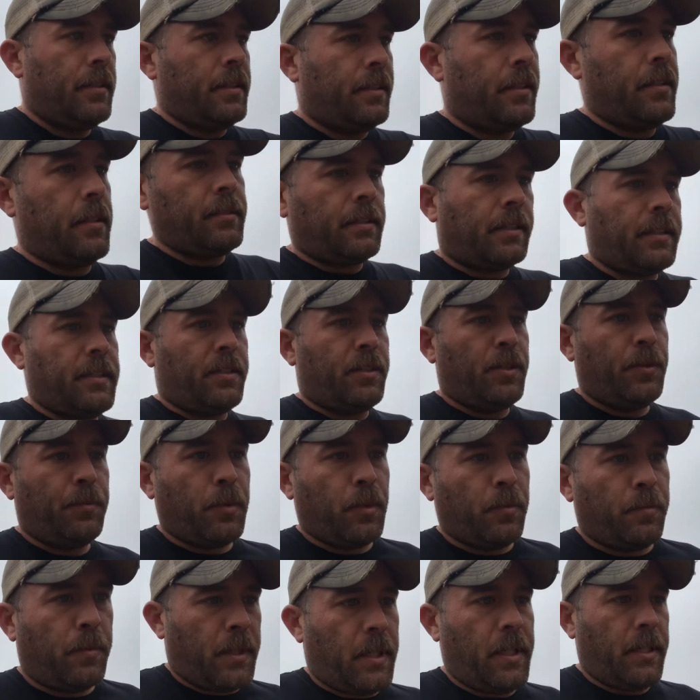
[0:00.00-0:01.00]
least they're not
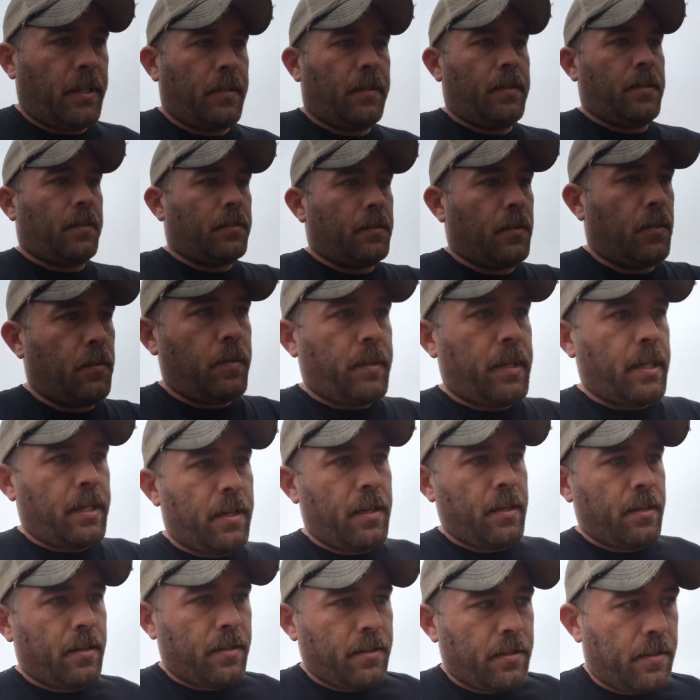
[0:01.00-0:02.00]
super muddy along the
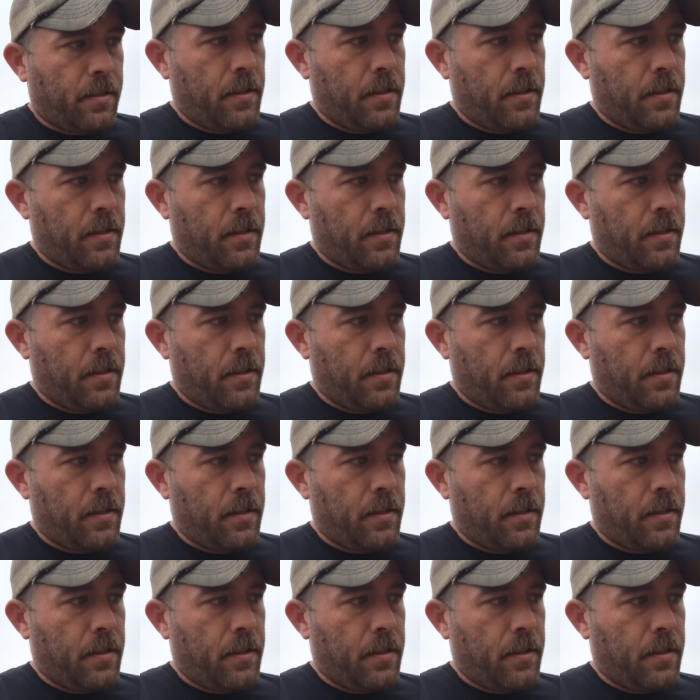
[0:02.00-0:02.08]
way.